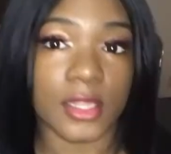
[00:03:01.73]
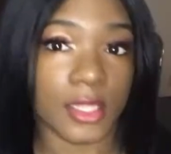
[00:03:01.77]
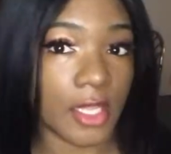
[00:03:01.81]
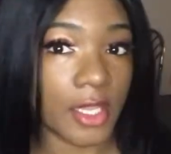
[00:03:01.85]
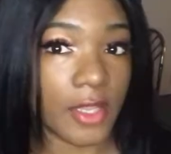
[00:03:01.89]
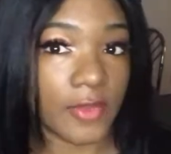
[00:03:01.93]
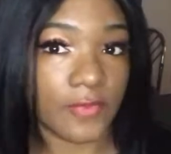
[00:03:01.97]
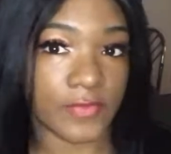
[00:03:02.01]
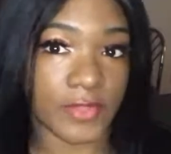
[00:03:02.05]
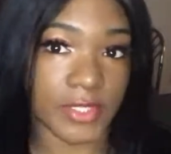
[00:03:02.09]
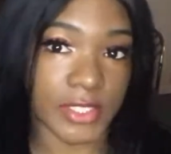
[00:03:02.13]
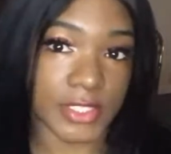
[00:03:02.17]

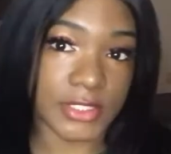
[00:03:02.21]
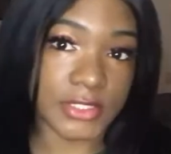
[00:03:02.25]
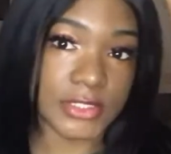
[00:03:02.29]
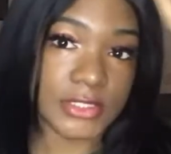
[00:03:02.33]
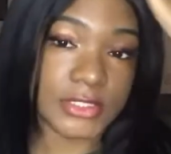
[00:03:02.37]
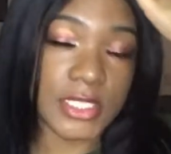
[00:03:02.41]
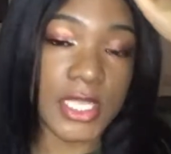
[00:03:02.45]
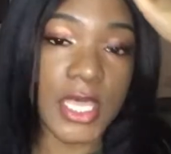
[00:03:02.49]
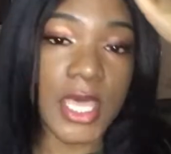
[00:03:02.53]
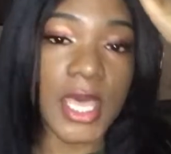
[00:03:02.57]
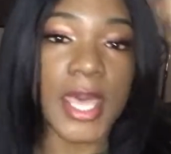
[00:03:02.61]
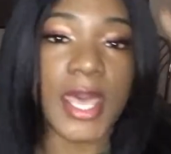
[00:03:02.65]
love
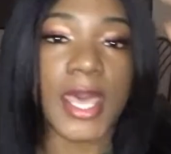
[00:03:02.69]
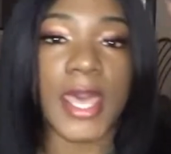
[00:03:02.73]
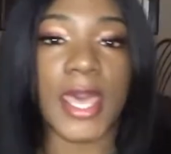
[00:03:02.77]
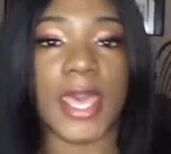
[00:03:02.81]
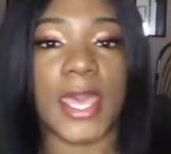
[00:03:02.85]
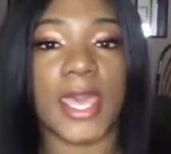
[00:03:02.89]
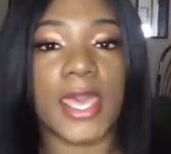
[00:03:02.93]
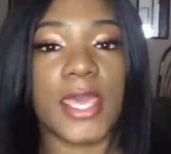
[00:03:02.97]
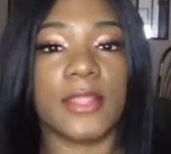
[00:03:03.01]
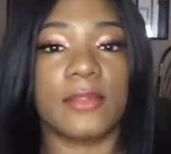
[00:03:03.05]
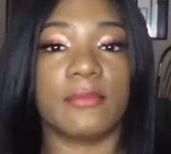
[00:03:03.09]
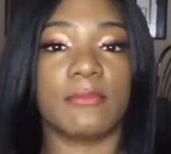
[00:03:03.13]
this.
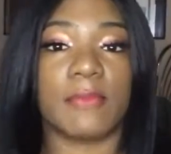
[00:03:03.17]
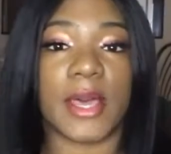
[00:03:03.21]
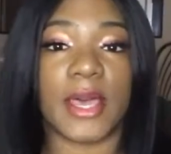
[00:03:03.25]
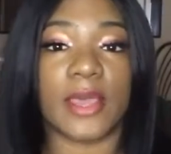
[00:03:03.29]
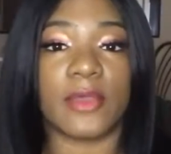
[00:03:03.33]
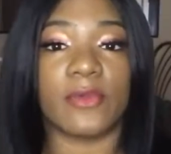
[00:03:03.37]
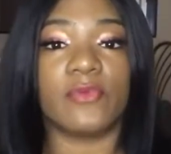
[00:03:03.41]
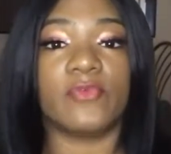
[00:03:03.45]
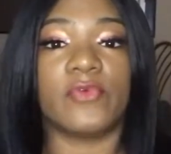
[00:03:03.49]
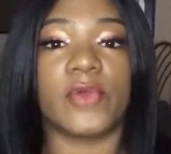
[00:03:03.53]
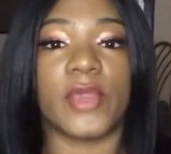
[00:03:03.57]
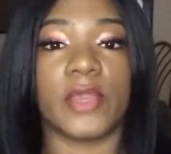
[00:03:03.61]
And
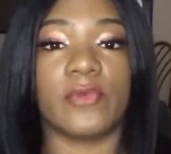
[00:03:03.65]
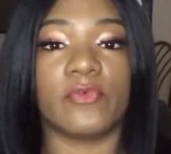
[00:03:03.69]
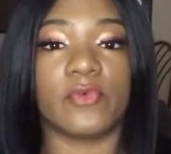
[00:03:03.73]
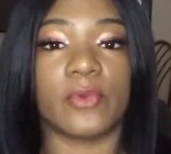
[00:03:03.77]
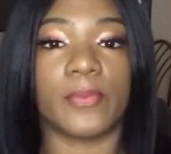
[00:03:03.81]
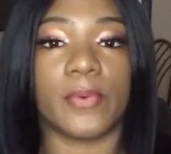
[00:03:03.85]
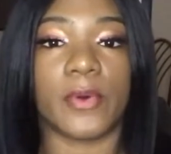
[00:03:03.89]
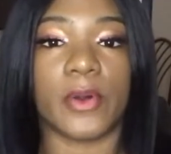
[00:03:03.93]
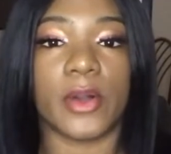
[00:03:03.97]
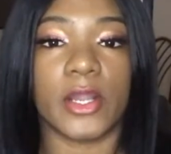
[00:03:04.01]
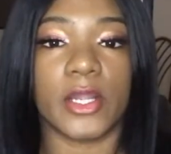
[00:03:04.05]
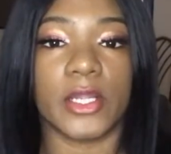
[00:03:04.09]
my
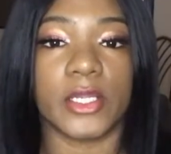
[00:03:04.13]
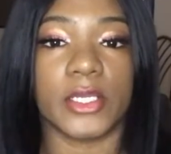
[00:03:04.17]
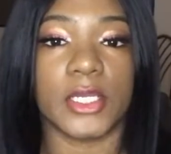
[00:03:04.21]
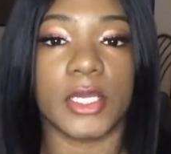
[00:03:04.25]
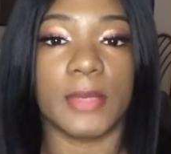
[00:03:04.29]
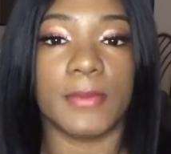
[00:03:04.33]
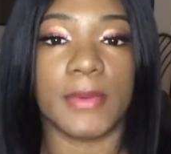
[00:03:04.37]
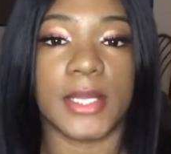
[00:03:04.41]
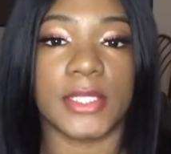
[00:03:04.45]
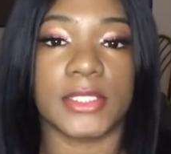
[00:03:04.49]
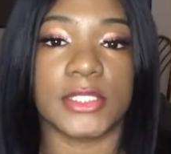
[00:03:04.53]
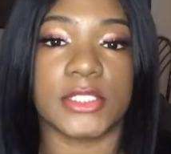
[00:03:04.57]
favorite part
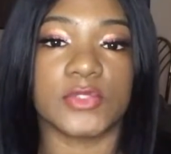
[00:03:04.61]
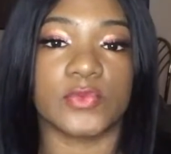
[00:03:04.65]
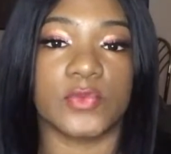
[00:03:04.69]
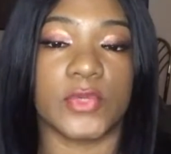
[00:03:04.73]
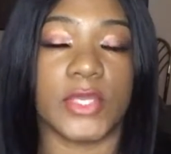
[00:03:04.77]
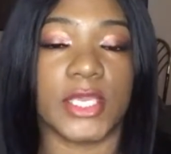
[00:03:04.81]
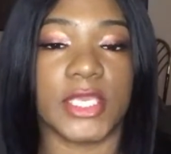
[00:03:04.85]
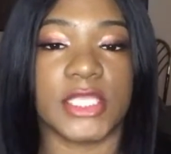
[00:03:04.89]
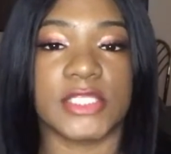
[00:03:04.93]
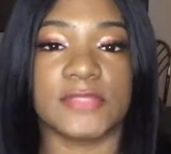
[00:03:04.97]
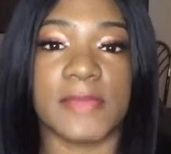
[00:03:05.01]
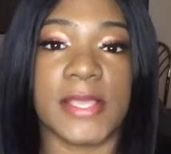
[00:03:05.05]
about this
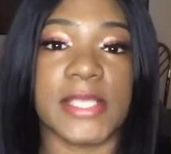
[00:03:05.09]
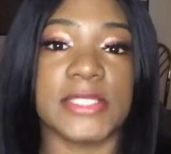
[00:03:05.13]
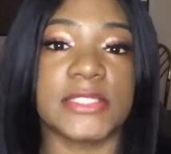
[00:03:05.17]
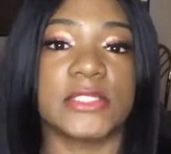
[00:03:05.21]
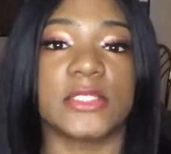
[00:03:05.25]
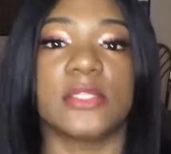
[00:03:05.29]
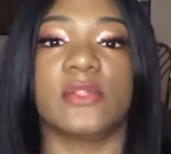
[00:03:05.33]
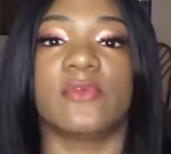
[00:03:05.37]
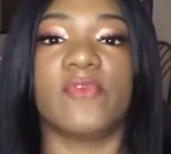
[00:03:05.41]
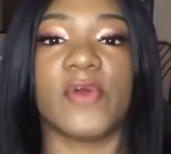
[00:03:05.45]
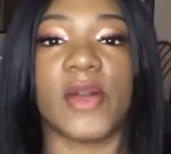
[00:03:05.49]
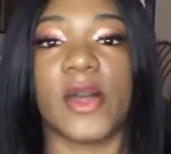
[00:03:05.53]
wig is
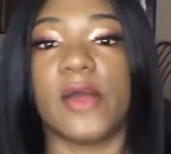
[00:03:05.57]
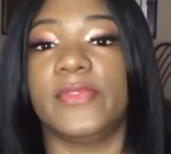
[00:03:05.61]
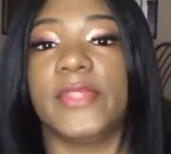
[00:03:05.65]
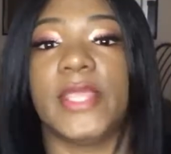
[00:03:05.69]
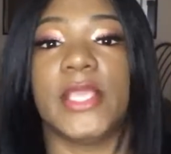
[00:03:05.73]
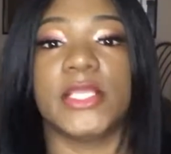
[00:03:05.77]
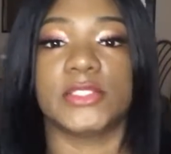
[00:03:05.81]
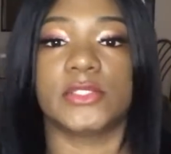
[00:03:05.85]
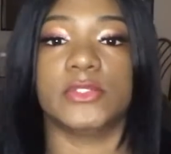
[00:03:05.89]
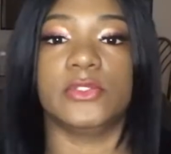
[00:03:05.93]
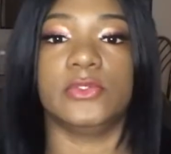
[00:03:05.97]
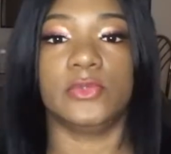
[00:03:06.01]
basically the
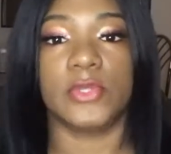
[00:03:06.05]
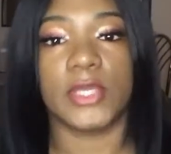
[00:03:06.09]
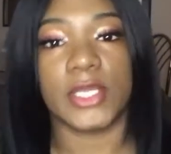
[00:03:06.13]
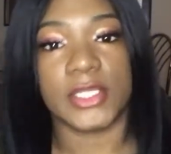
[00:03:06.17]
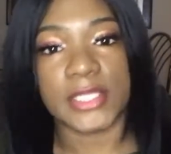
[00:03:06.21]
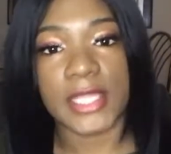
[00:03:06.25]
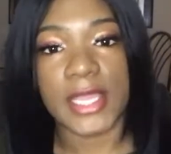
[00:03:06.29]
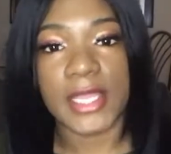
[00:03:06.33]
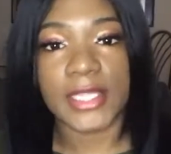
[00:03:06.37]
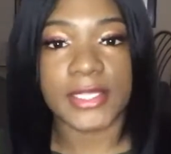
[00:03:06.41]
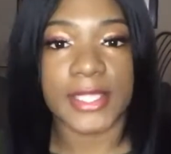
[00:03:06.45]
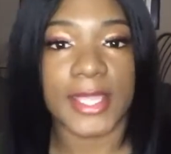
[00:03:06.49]
foundation. You
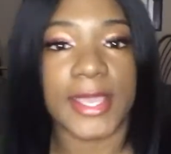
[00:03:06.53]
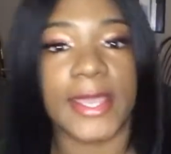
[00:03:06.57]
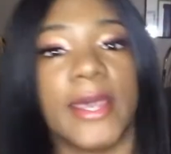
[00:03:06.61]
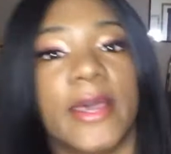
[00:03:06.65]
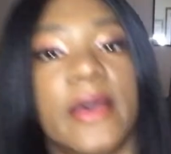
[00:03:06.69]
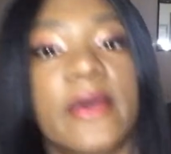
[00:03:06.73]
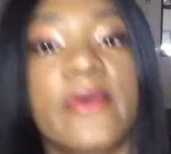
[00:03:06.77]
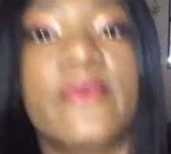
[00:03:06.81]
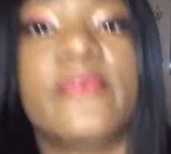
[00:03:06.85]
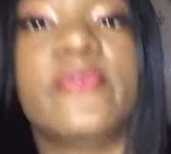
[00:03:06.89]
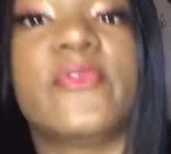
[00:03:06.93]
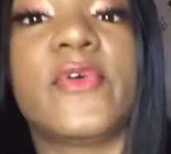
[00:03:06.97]
cannot
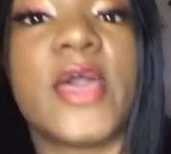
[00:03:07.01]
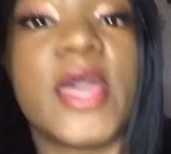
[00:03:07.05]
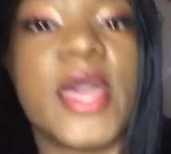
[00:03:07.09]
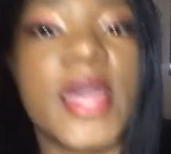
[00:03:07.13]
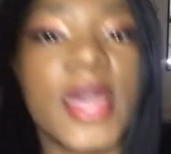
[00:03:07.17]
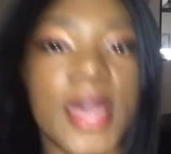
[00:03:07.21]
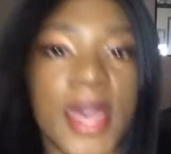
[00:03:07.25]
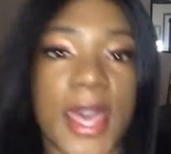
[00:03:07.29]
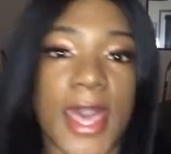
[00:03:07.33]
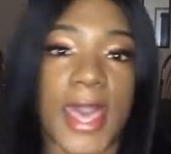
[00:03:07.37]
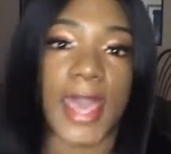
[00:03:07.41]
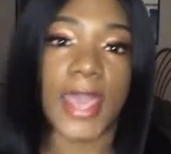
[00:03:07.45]
have
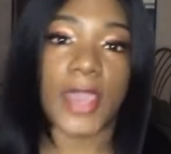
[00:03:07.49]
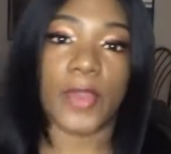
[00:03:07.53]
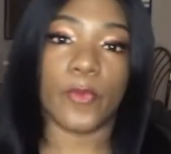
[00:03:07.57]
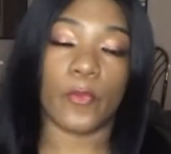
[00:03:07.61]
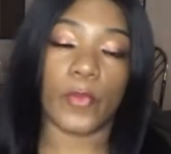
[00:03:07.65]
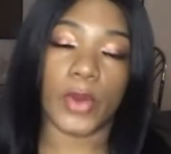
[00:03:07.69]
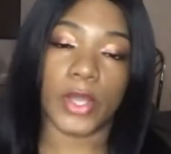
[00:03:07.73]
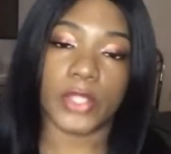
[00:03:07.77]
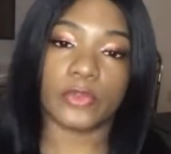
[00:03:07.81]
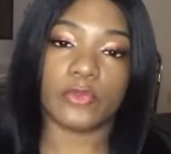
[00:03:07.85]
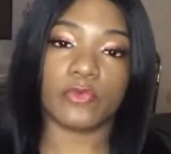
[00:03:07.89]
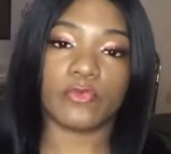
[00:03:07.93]
a
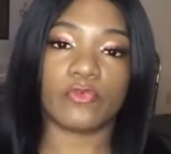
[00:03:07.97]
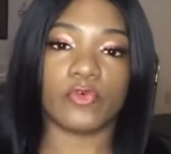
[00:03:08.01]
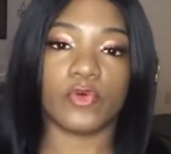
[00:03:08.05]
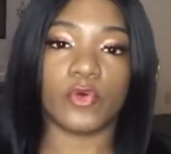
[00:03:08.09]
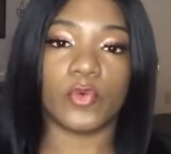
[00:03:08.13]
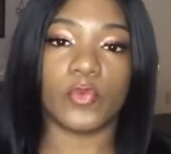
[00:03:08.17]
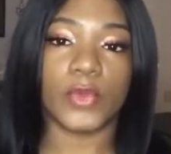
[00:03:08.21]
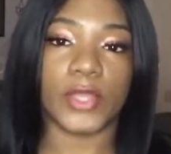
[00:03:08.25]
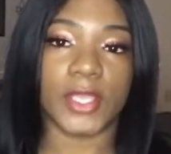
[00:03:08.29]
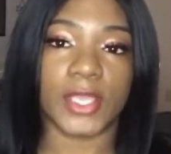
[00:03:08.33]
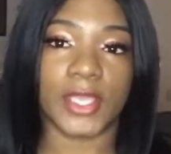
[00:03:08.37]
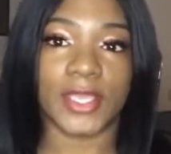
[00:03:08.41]
wonderful
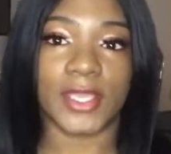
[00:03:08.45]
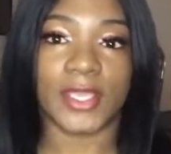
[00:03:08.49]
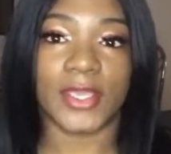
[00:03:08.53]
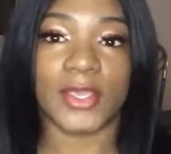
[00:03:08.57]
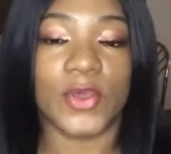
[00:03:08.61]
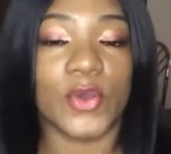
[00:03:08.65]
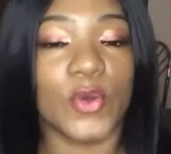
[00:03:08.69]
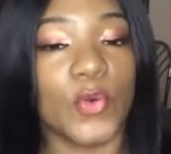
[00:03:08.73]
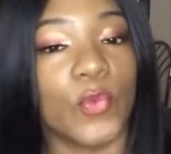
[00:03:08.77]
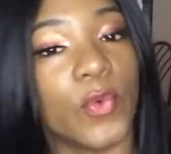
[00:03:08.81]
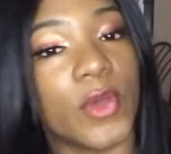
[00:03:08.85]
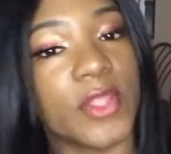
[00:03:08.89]
wig
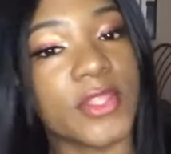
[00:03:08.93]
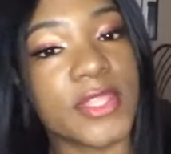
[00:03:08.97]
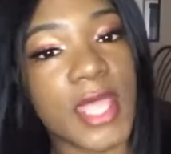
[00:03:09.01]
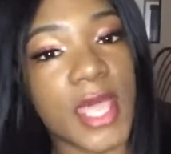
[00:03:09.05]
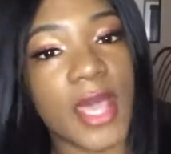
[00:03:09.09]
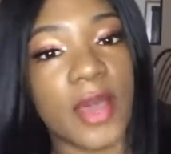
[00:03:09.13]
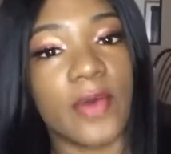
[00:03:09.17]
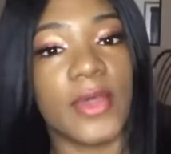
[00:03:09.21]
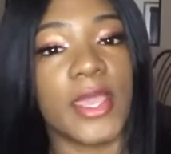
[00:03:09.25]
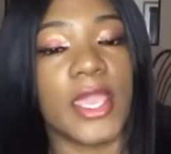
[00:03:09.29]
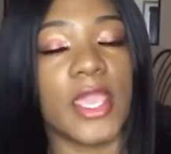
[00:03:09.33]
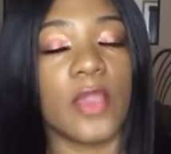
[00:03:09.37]

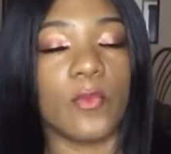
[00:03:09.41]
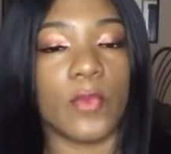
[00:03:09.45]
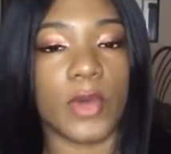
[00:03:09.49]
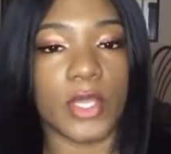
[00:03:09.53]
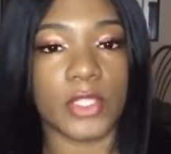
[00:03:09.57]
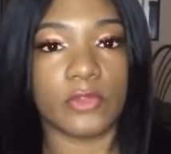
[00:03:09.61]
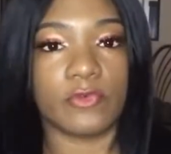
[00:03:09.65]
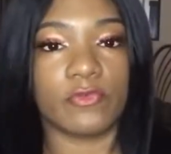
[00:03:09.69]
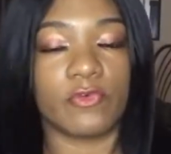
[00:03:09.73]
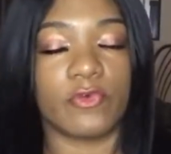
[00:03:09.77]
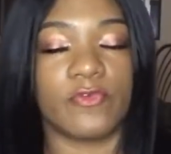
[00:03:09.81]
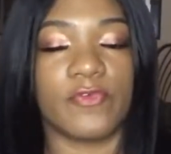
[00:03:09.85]
without a
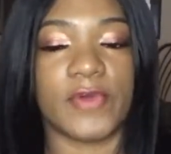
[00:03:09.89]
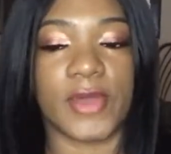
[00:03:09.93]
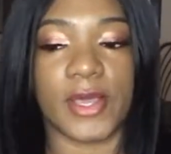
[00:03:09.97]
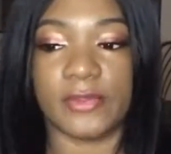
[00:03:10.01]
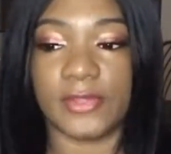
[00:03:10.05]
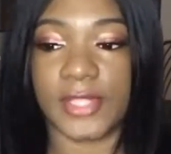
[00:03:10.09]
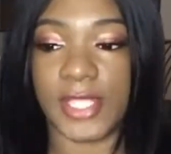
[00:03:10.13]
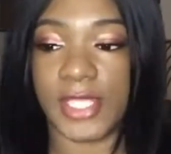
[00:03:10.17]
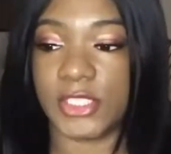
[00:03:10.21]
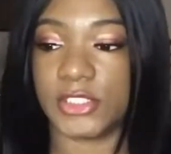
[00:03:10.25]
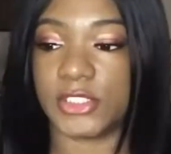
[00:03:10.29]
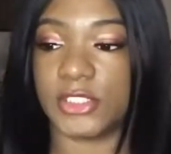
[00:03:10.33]
wonderful
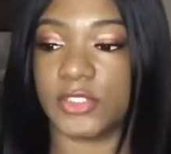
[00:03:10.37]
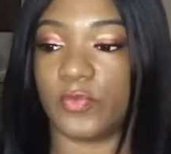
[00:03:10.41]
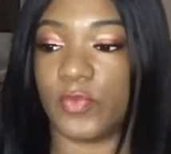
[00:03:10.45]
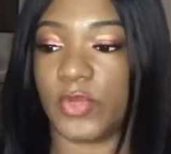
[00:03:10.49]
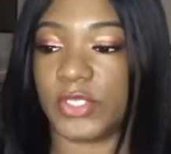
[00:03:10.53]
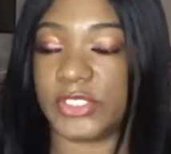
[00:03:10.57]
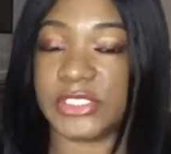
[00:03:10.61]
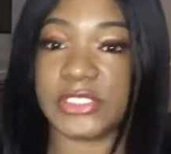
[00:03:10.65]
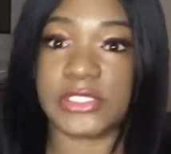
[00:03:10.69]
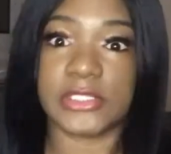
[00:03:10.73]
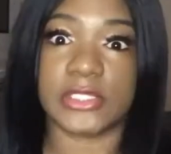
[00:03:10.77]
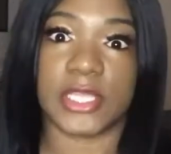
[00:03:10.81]
foundation,
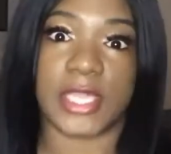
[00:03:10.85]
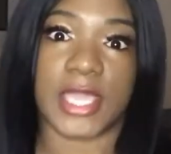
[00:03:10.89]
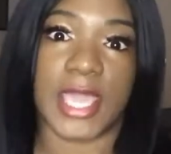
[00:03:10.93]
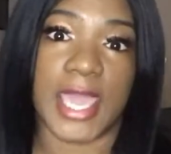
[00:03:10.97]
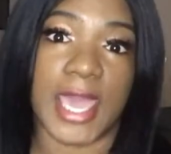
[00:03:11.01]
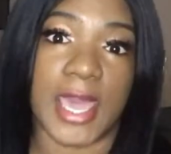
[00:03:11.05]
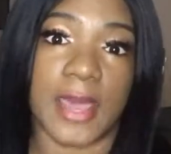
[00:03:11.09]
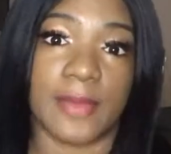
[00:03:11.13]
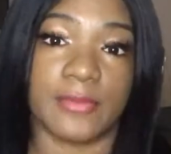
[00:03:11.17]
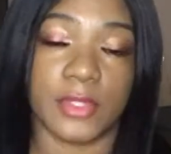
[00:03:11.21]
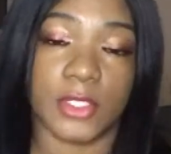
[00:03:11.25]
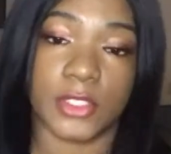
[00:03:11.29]
which is the
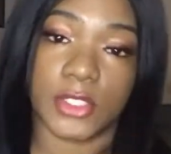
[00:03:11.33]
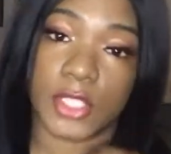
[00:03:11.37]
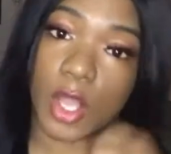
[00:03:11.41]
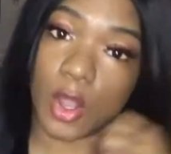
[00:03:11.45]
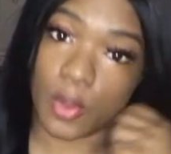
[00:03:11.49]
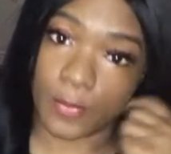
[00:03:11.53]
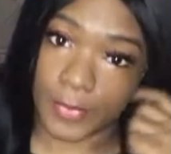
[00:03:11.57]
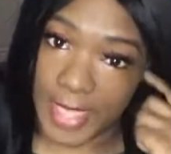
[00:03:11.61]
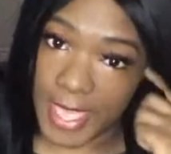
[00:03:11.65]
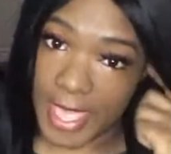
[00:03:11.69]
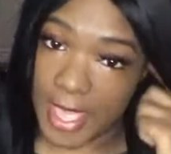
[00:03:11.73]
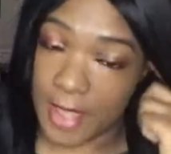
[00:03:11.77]
cap, the
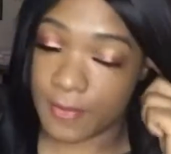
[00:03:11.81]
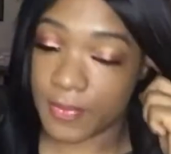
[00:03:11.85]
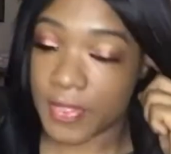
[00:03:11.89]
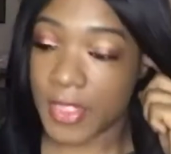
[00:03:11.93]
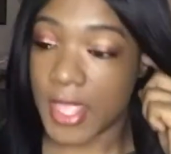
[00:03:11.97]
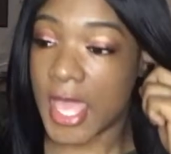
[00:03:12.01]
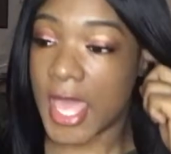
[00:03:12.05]
dome cap.